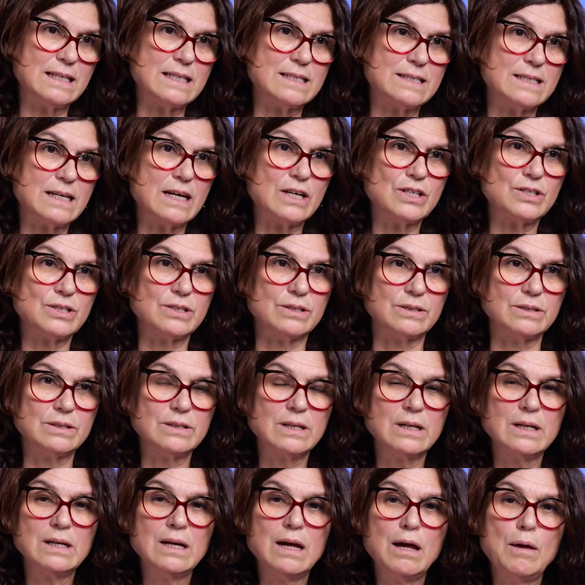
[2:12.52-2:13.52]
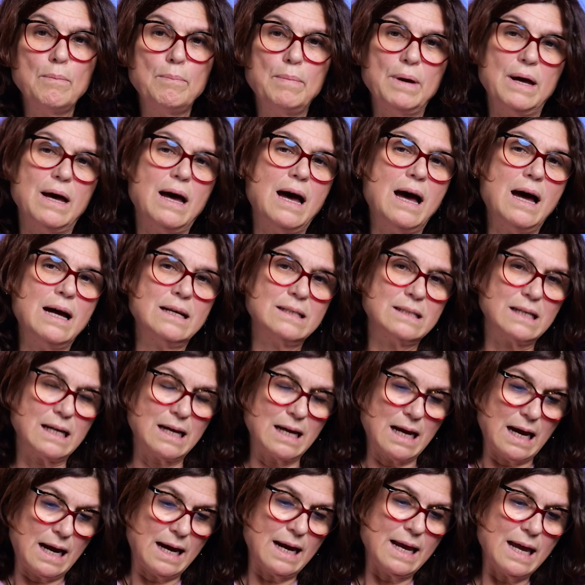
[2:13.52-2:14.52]
the session, but
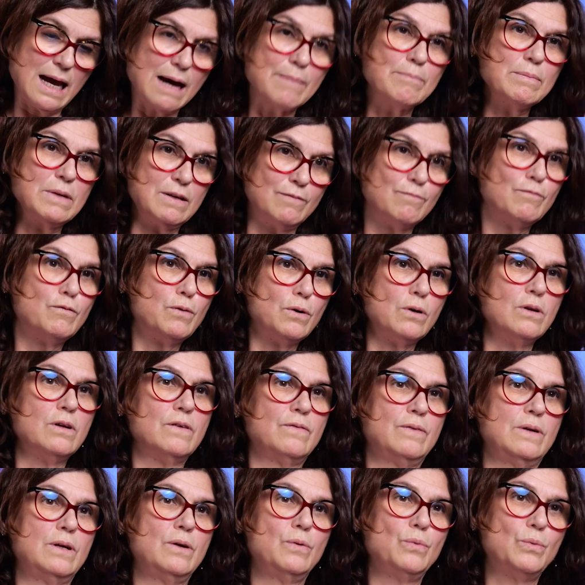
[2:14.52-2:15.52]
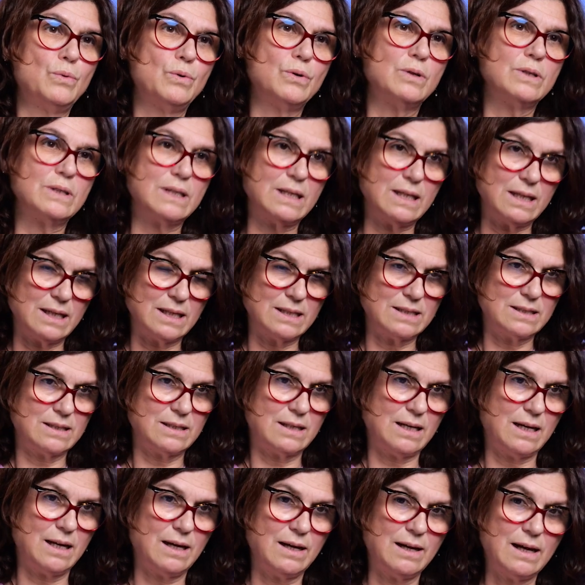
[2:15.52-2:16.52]
I am involved in what is
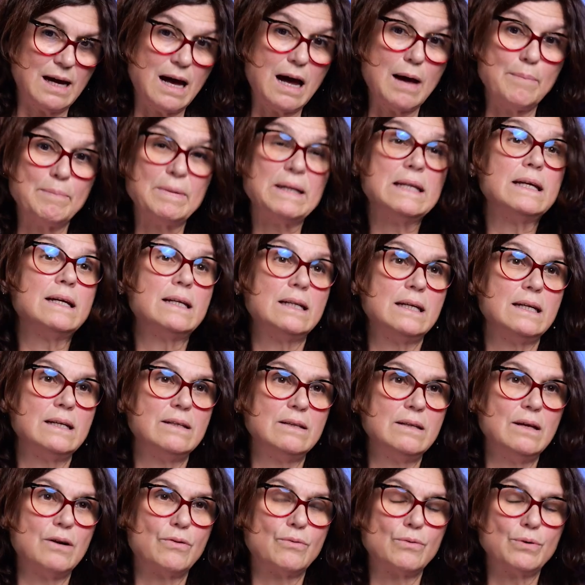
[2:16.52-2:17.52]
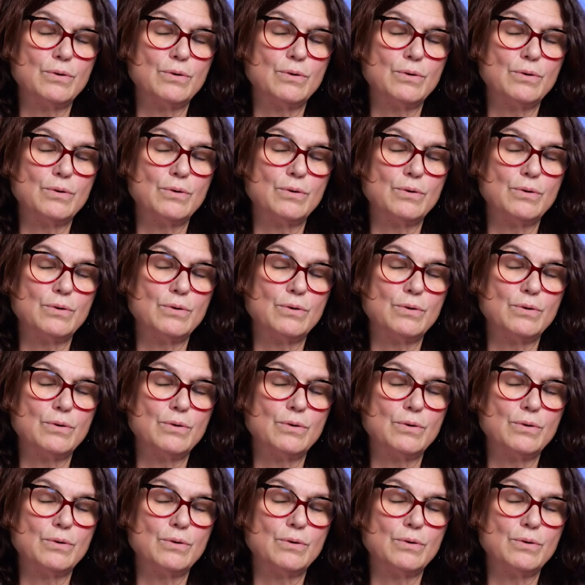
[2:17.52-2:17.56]
happening in the